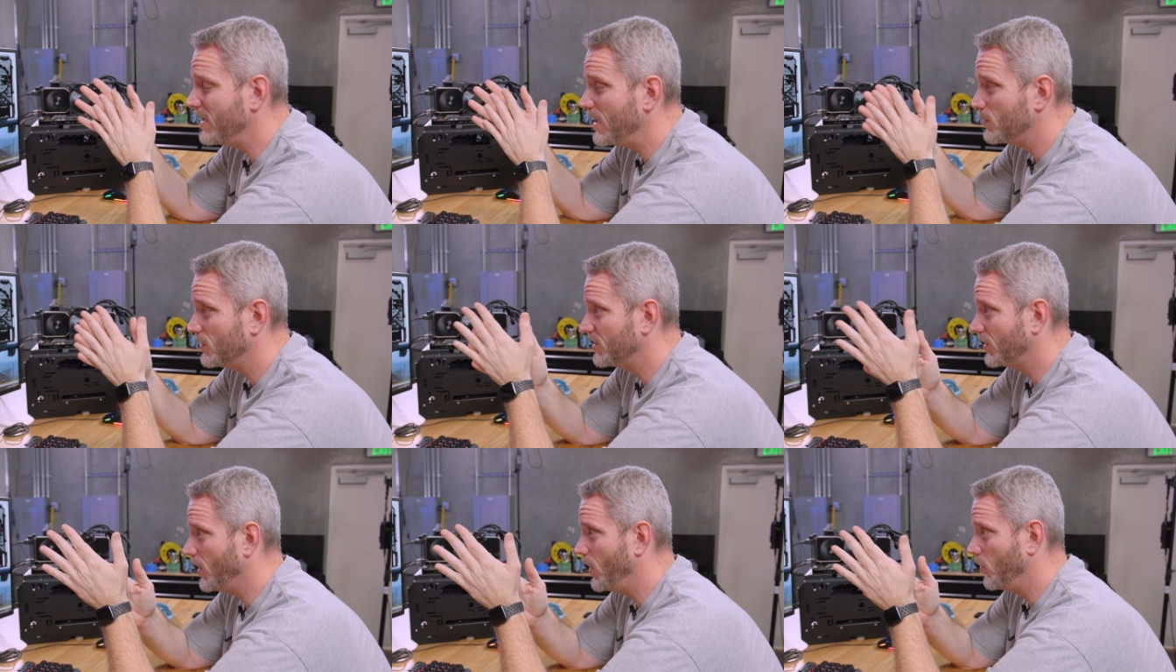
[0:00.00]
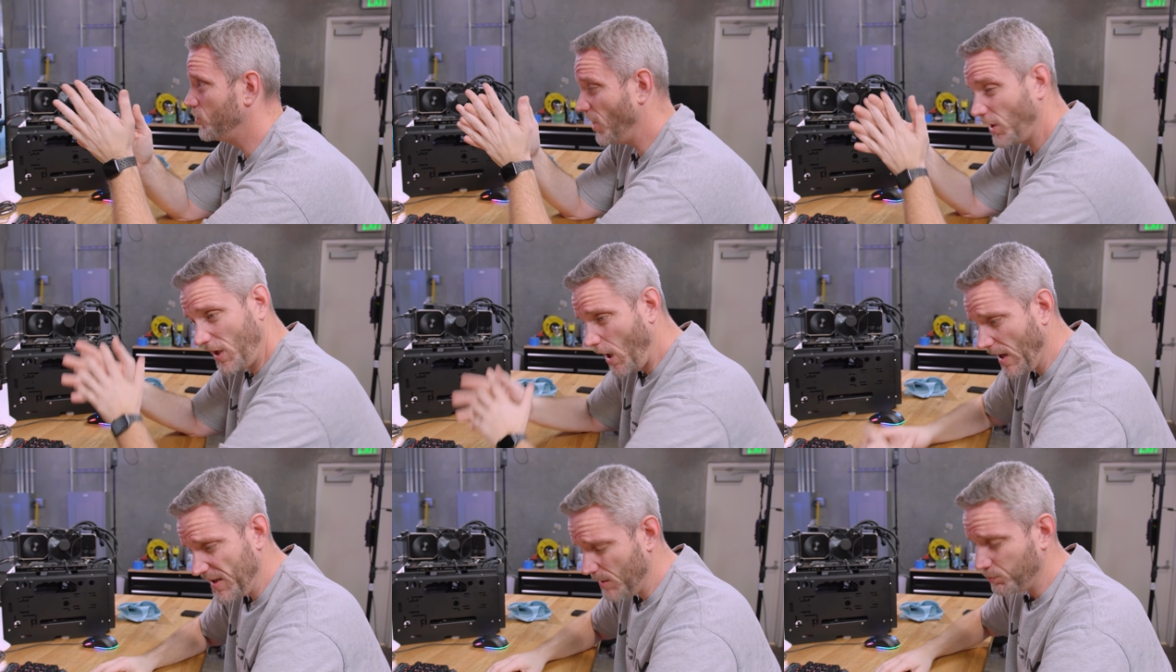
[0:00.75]
be able to go, check it
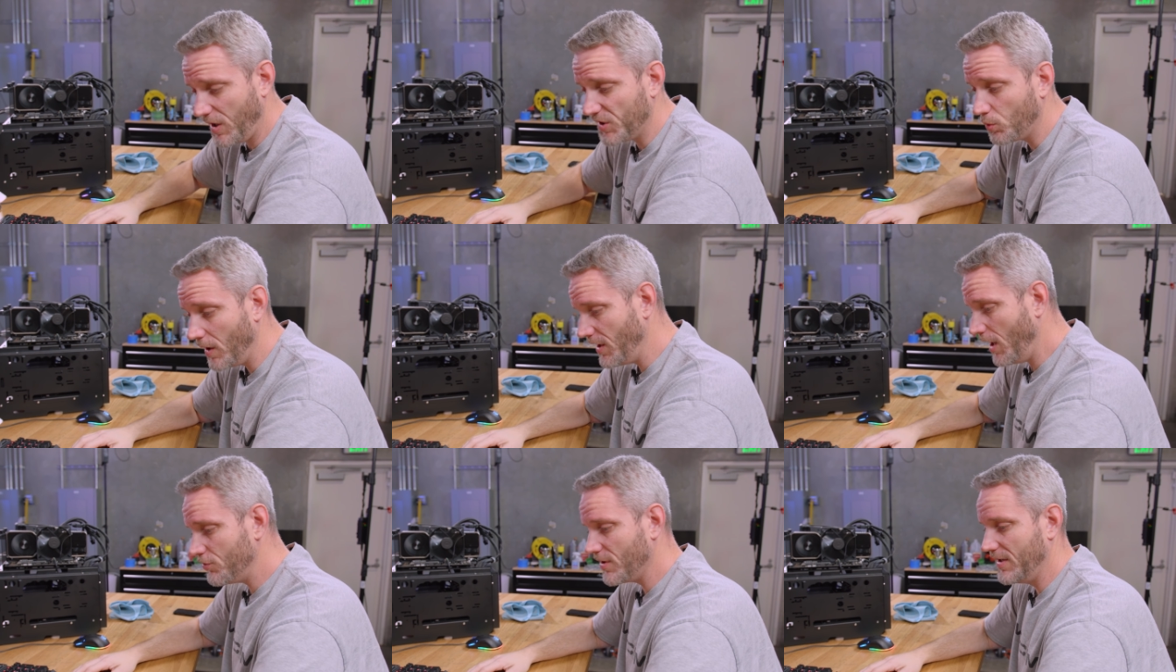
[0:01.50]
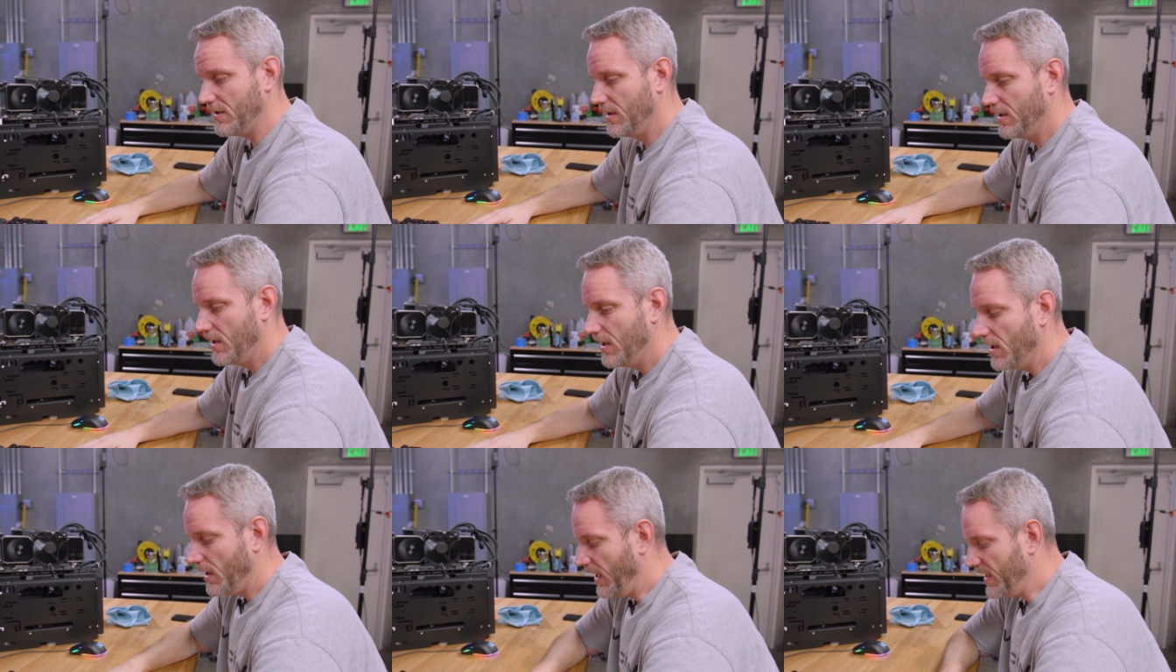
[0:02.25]
out, I did plus 100.
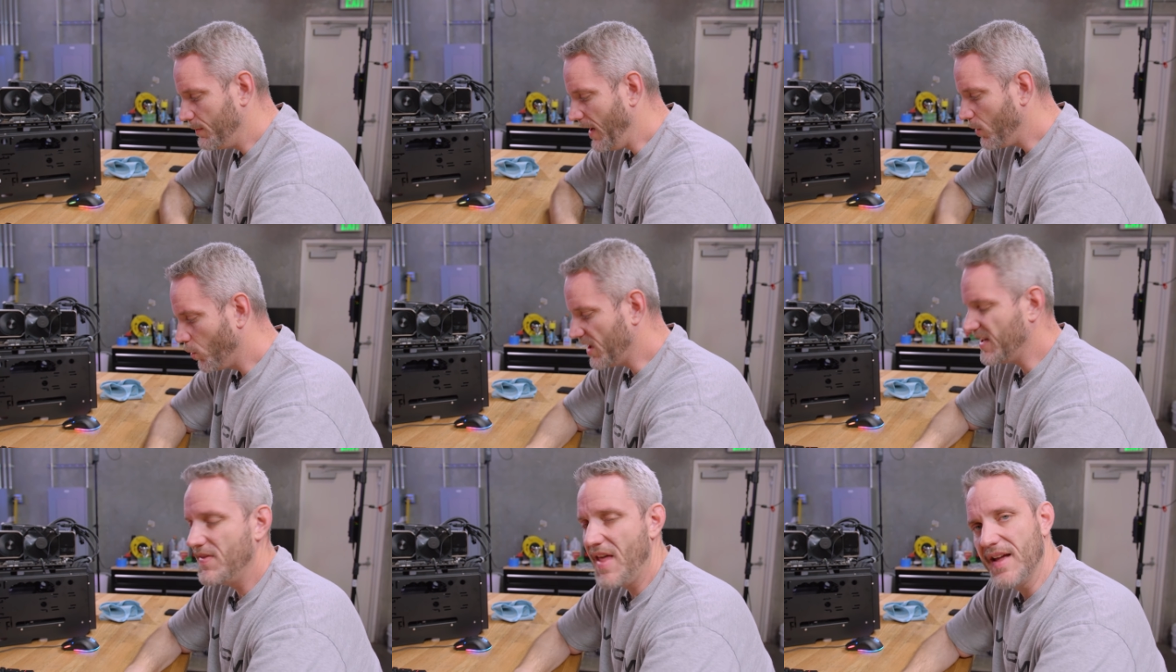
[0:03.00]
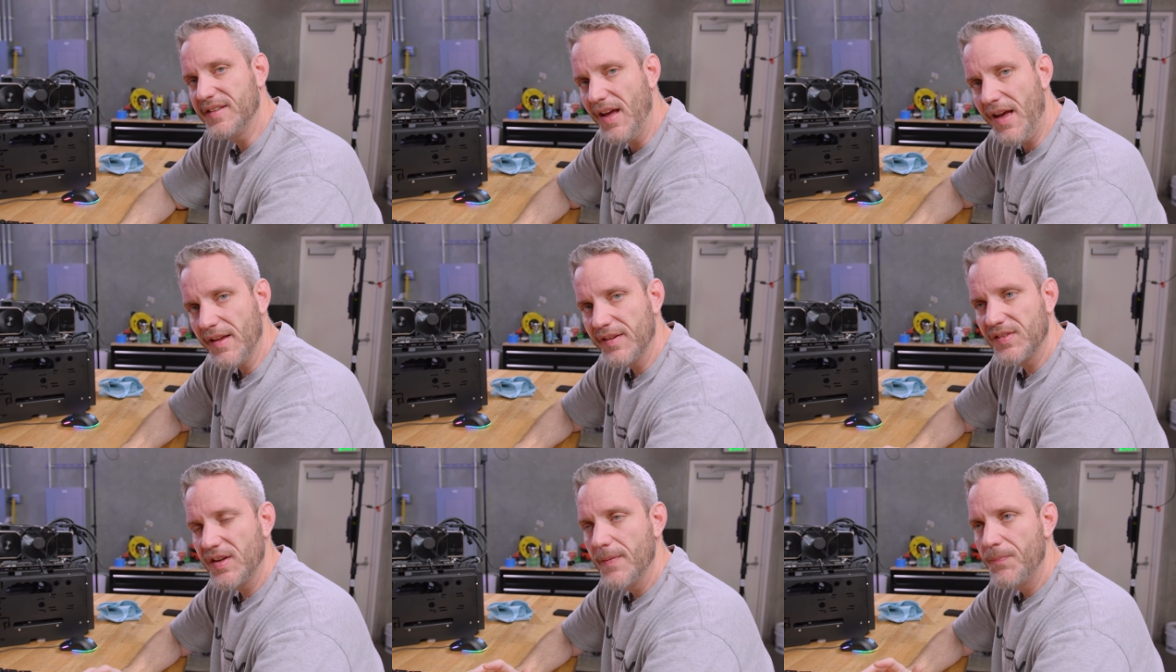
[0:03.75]
And it might work in that
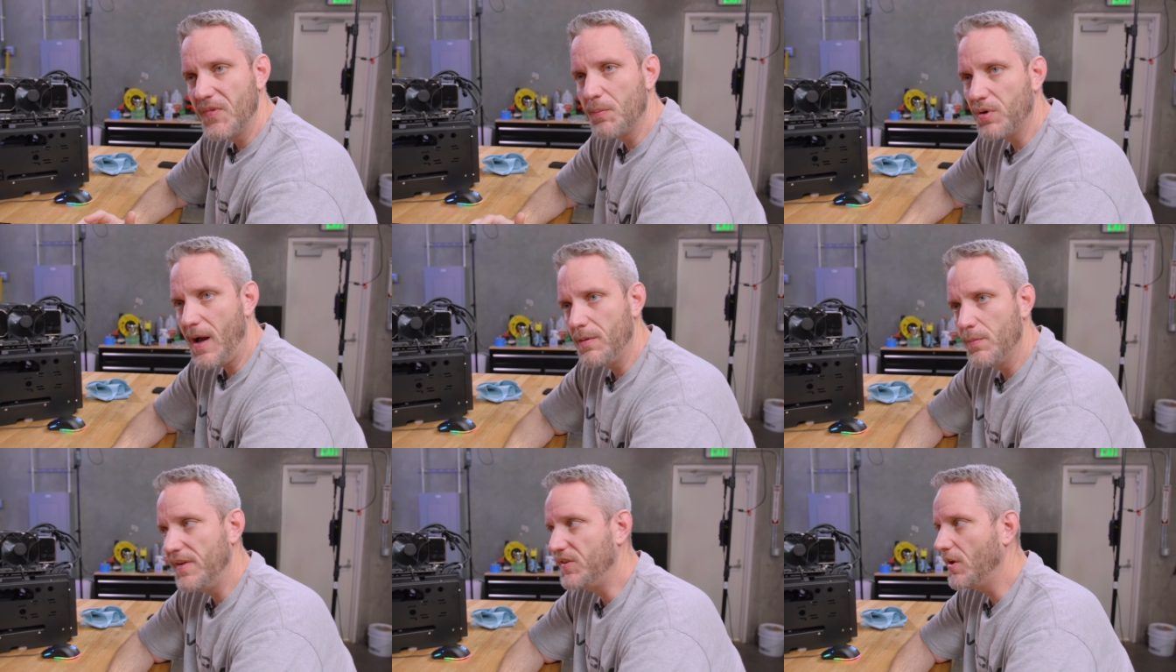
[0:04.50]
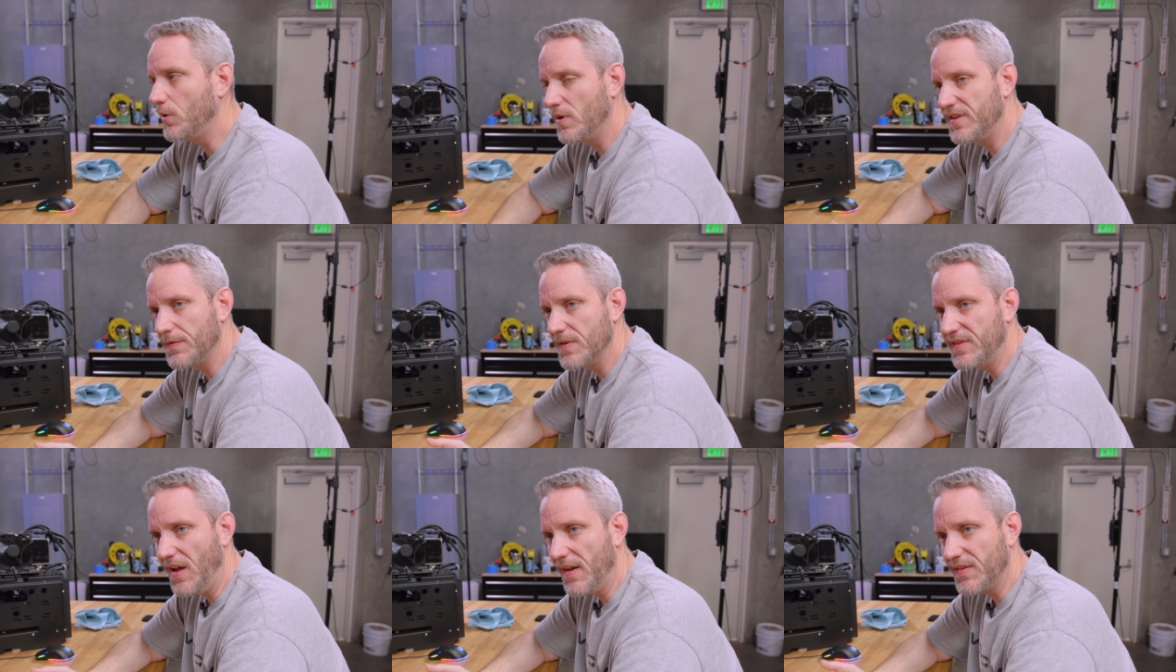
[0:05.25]
test. The problem is you go to a
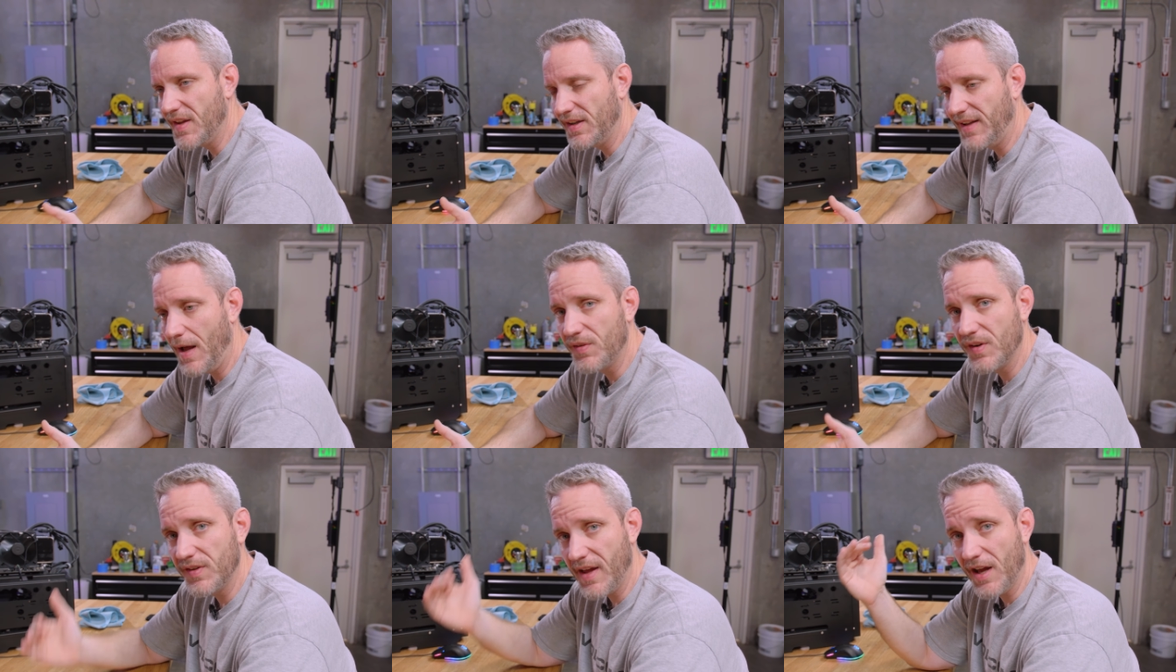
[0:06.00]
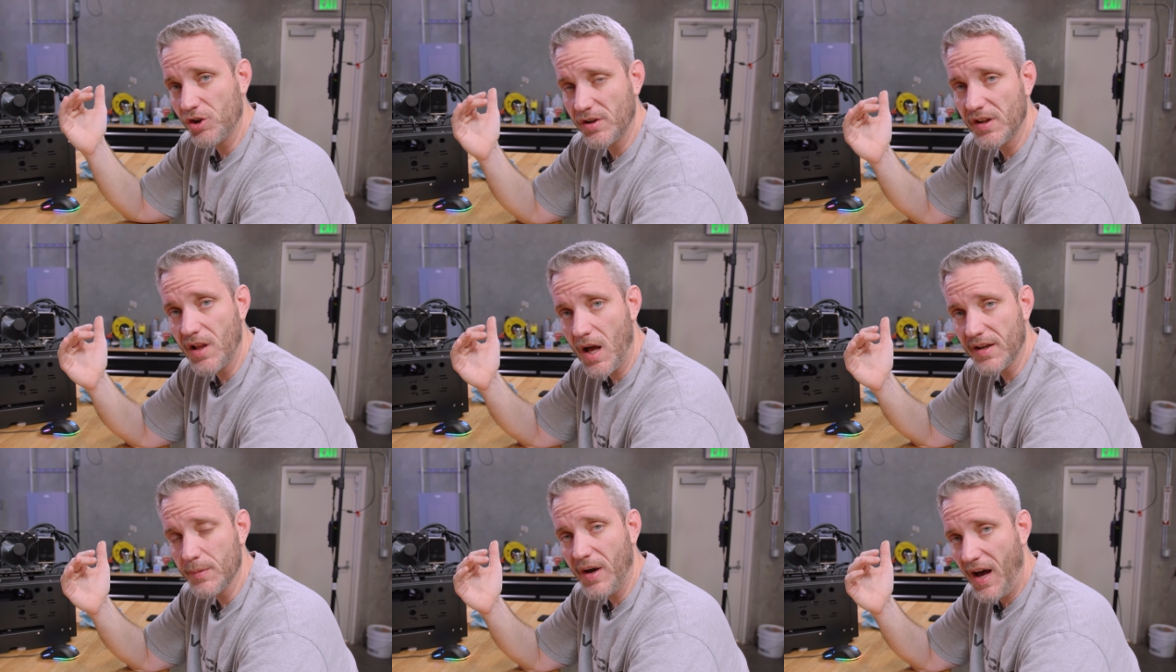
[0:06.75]
different test that allows it to actually
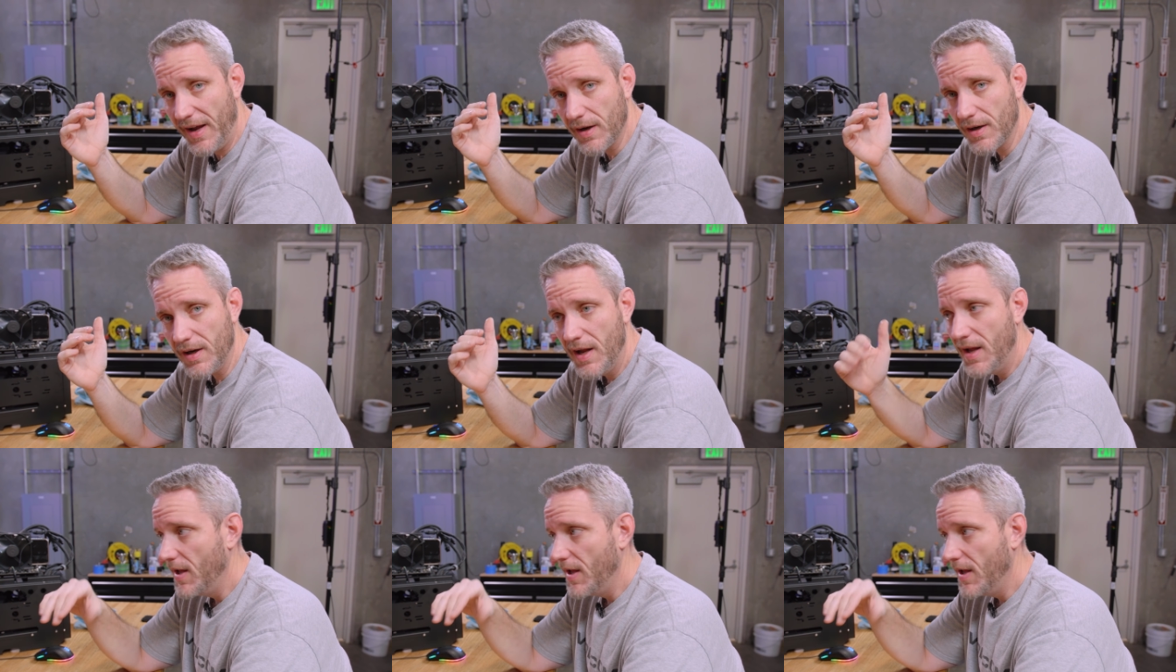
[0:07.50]
clock up higher